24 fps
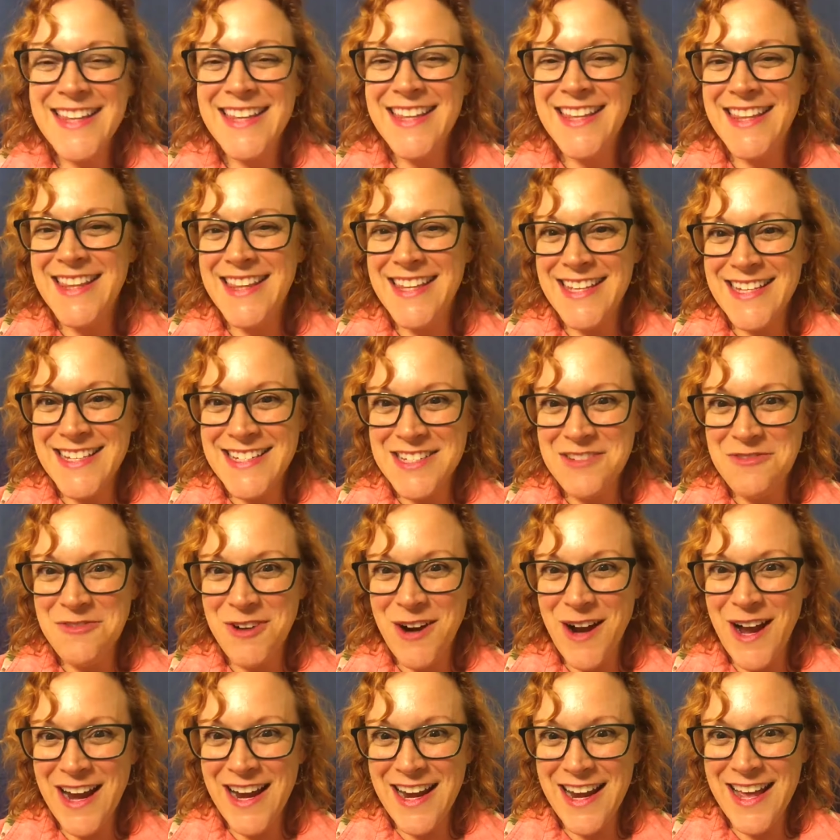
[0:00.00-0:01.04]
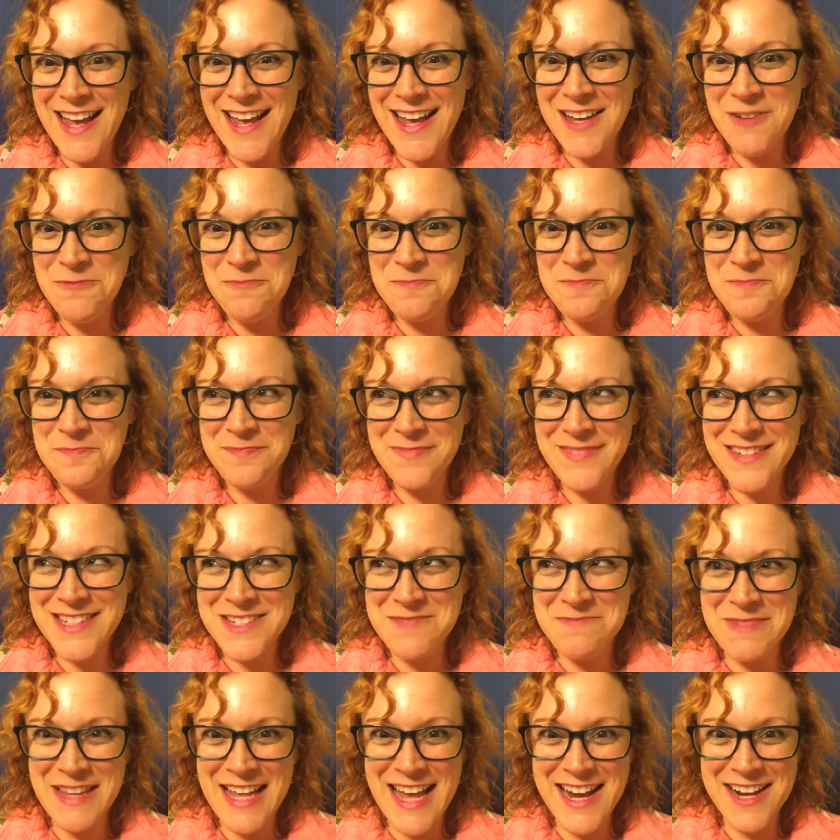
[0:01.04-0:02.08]
this Friday is
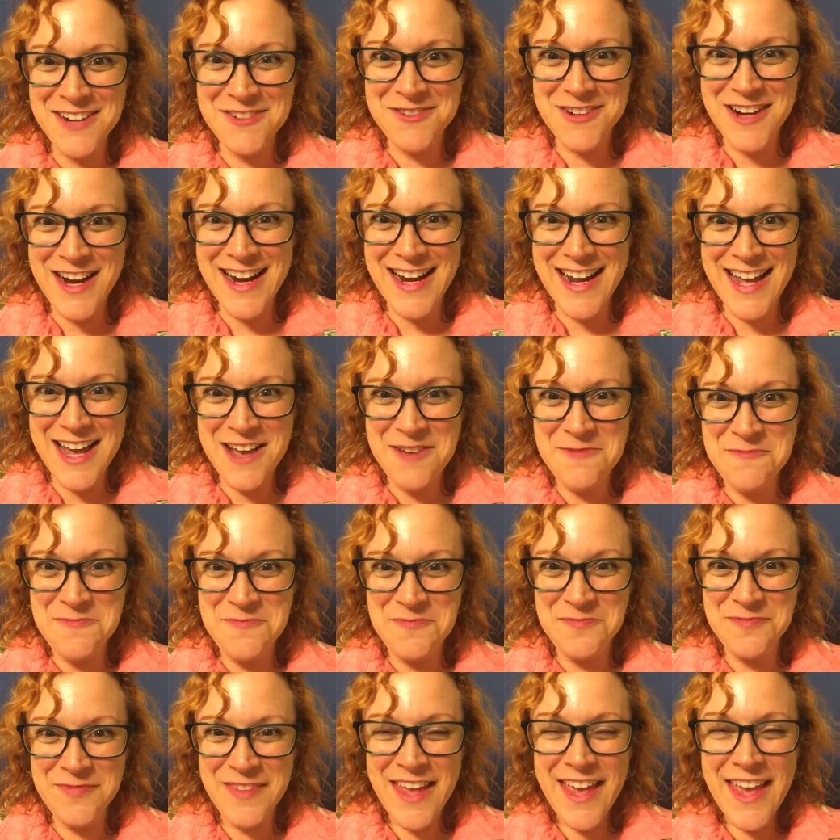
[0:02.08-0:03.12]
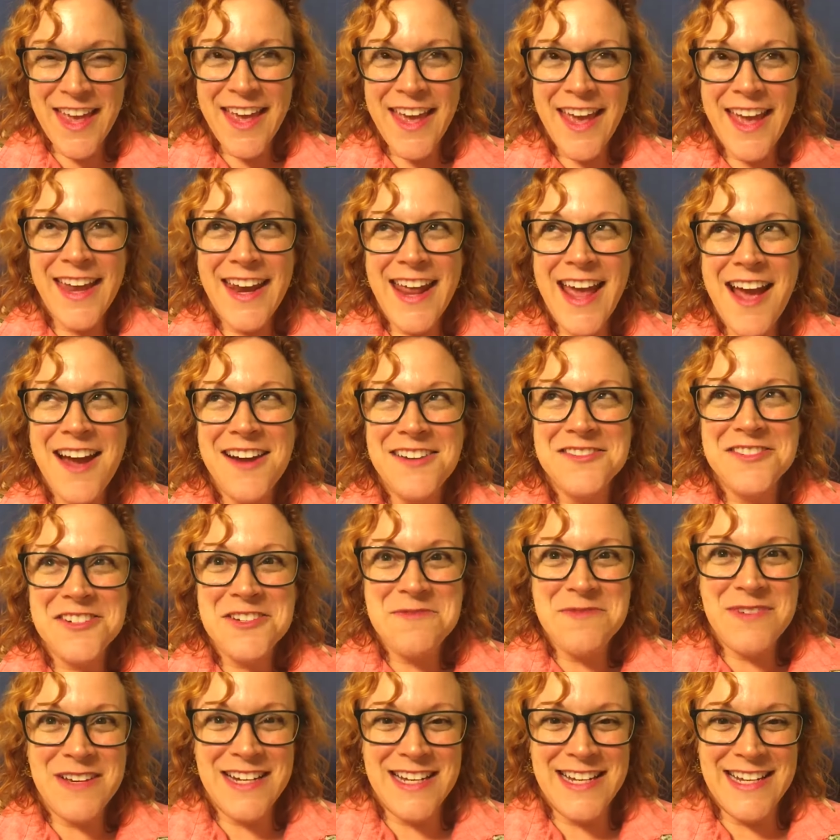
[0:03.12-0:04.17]
Black Friday, and
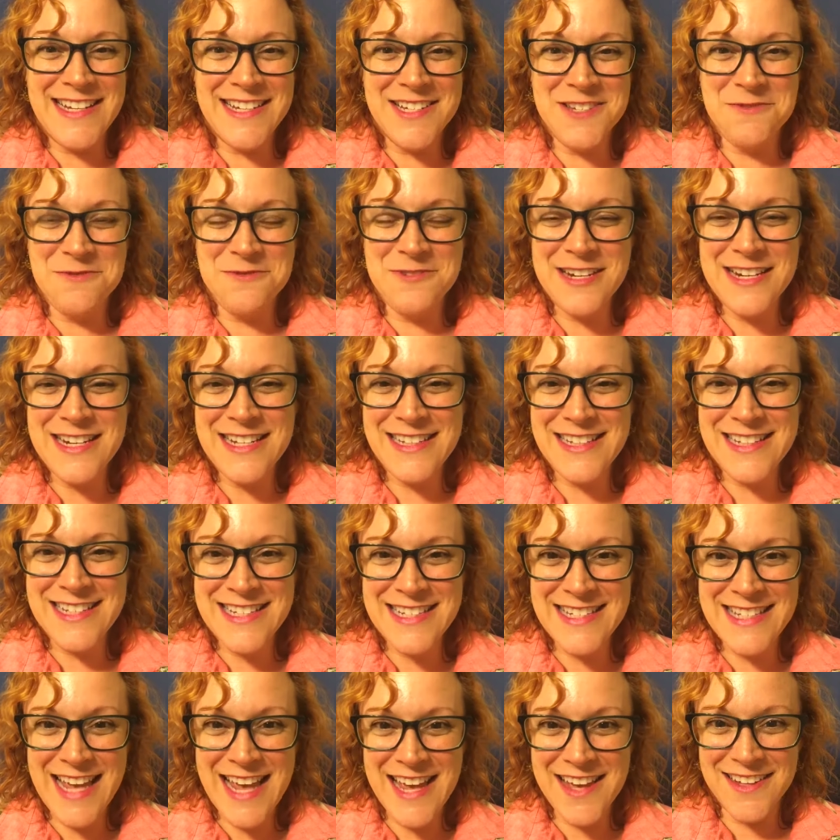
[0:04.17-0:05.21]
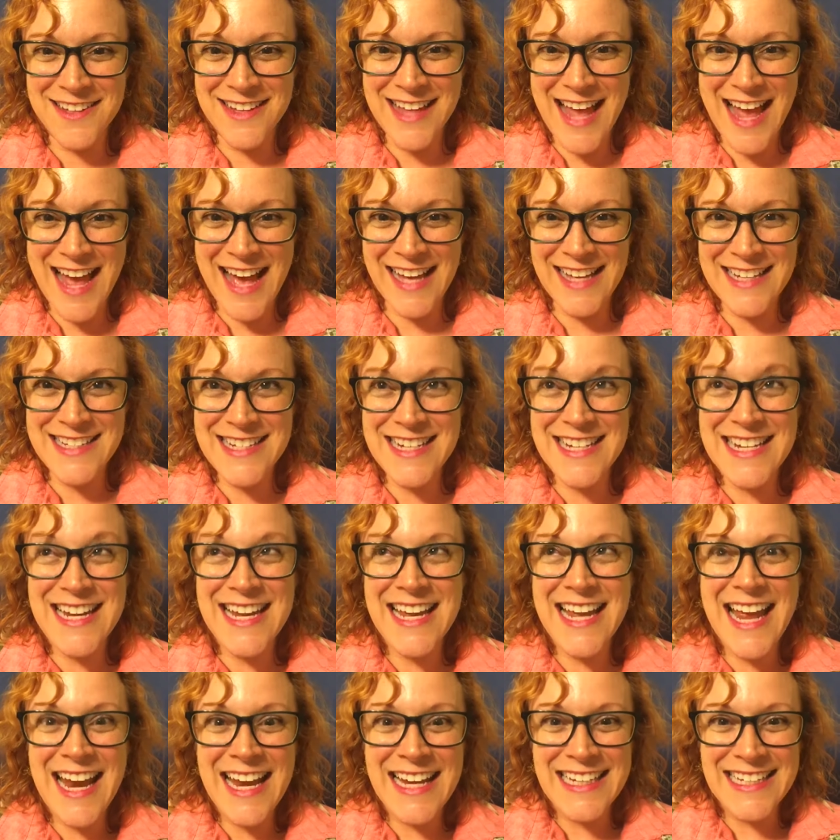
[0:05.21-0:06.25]
everybody is reading the sale ads and
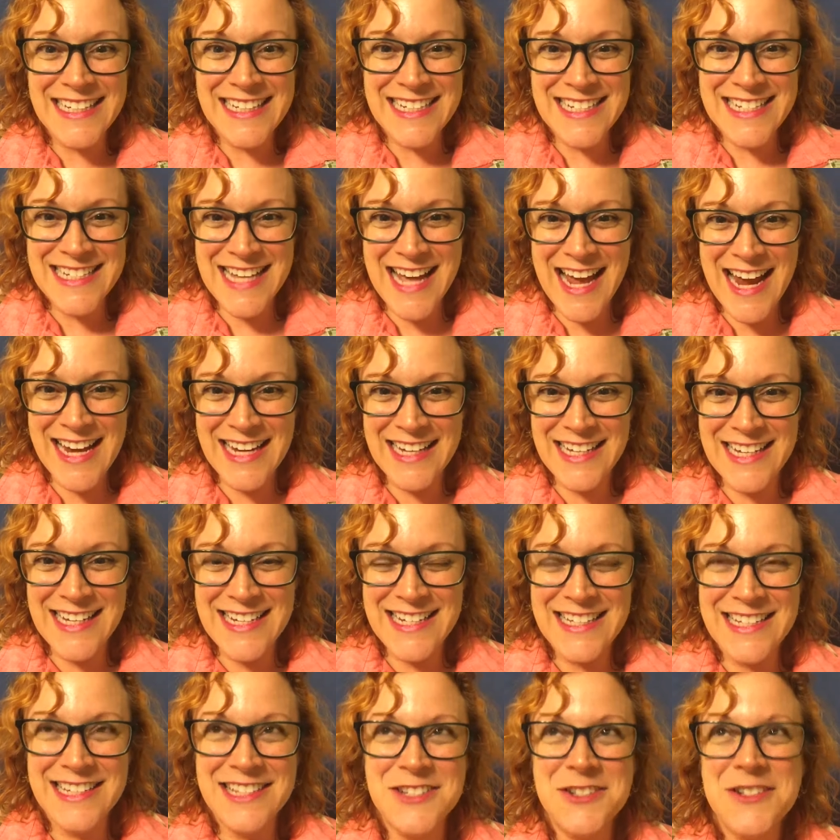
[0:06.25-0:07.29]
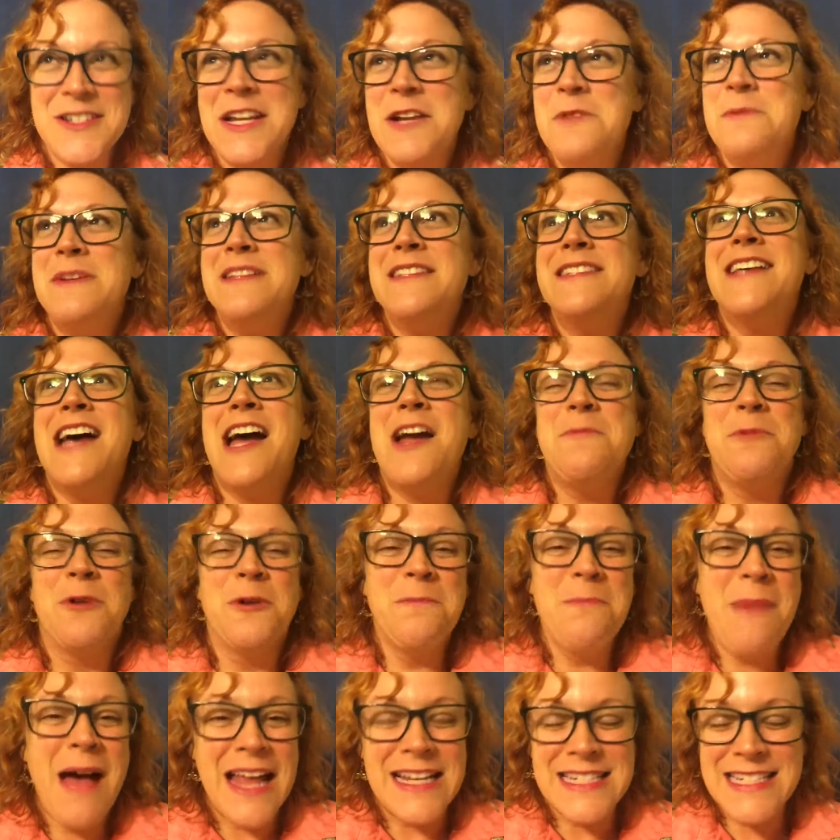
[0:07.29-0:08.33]
getting excited. And then there's going to be Cyber
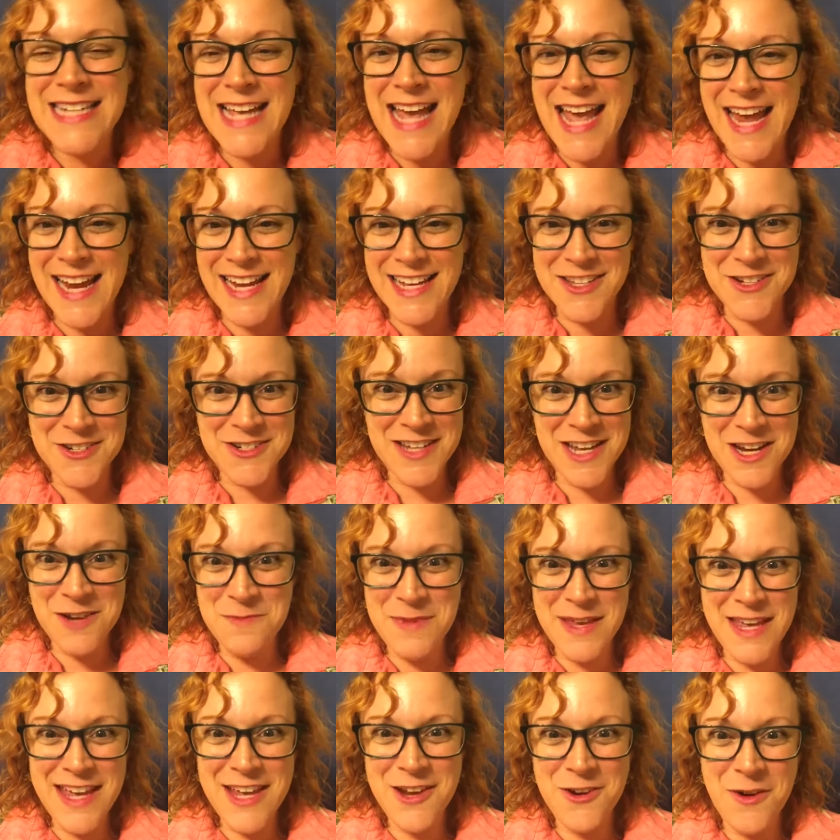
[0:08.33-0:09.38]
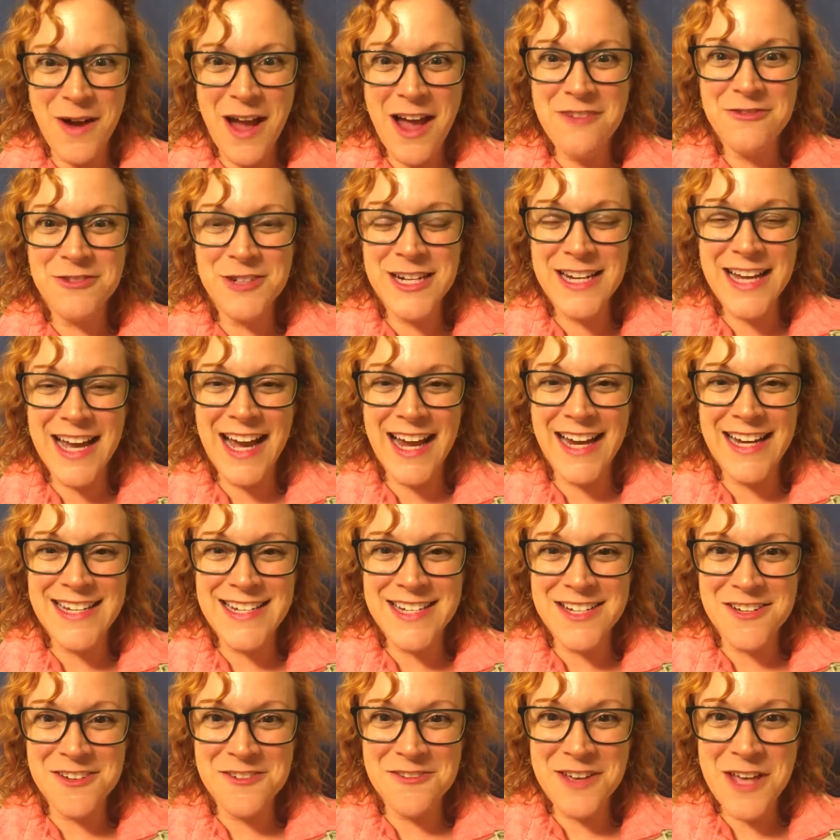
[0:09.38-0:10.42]
Monday, and there's going to be, you know, every kind
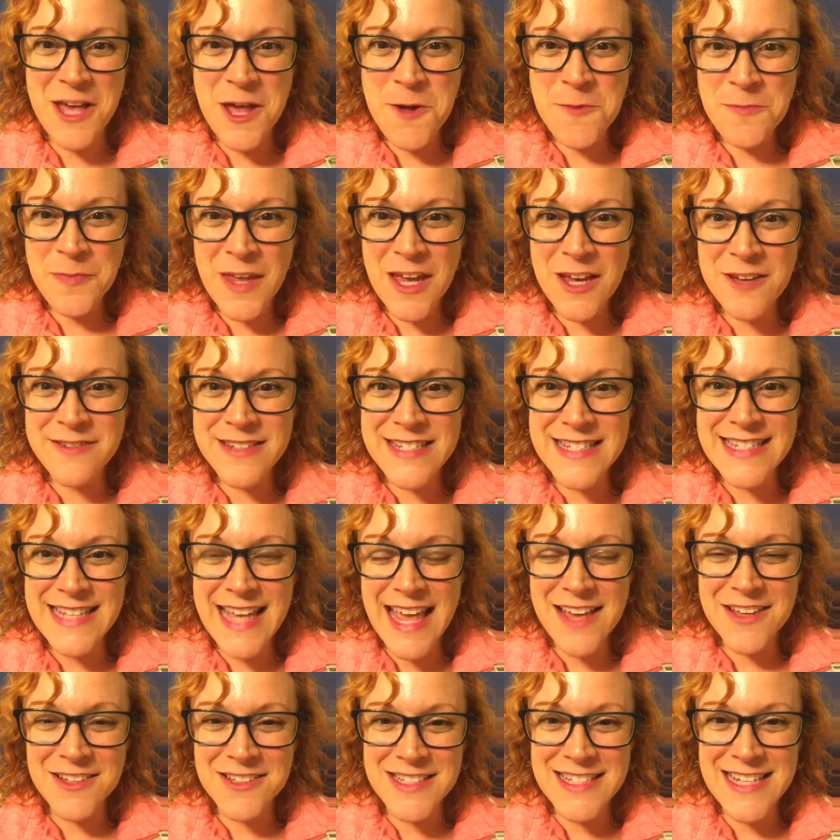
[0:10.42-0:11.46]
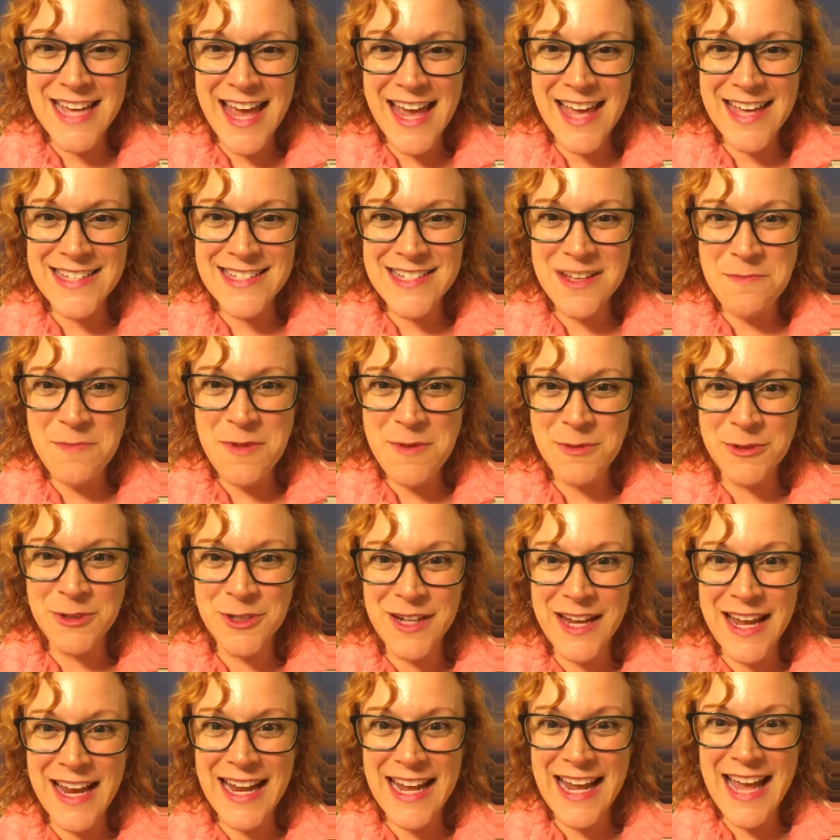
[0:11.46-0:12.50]
of, of sale day. Some people are
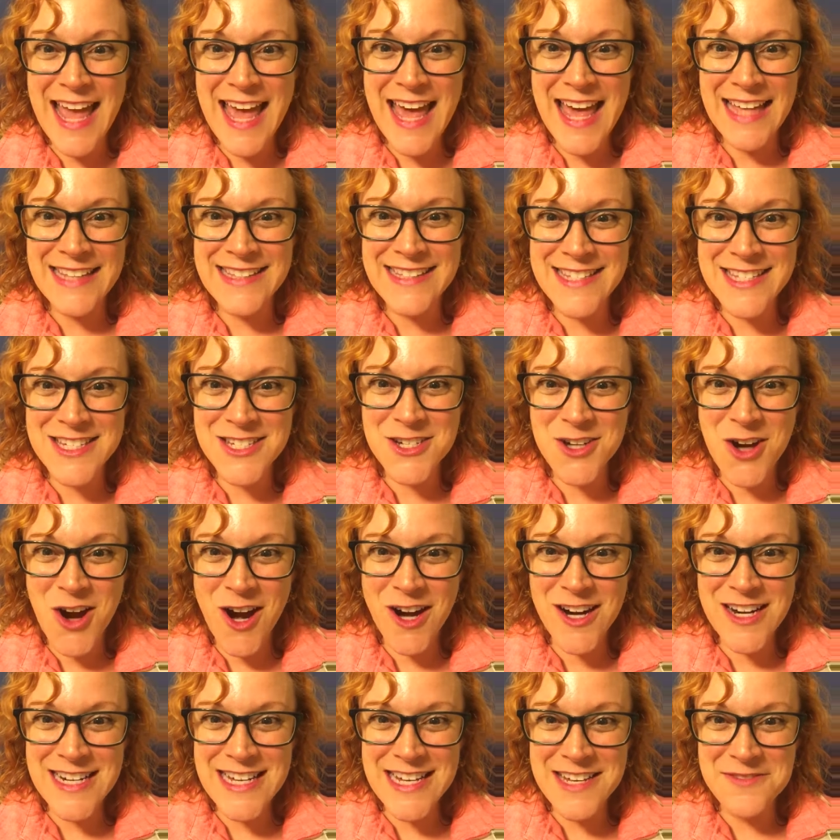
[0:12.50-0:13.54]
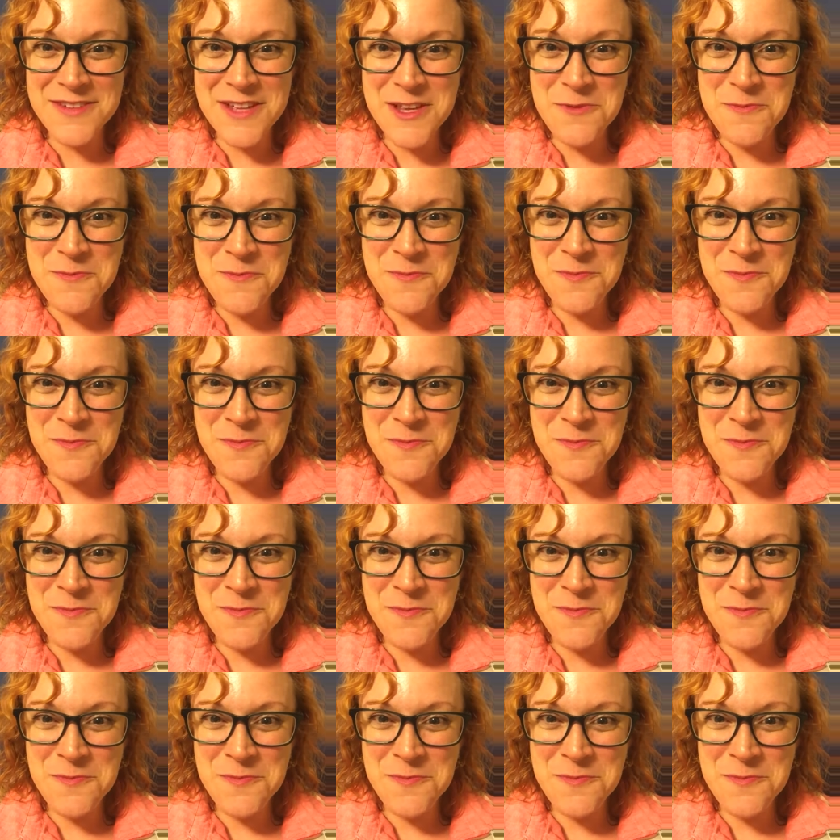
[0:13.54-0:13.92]
getting a head start even.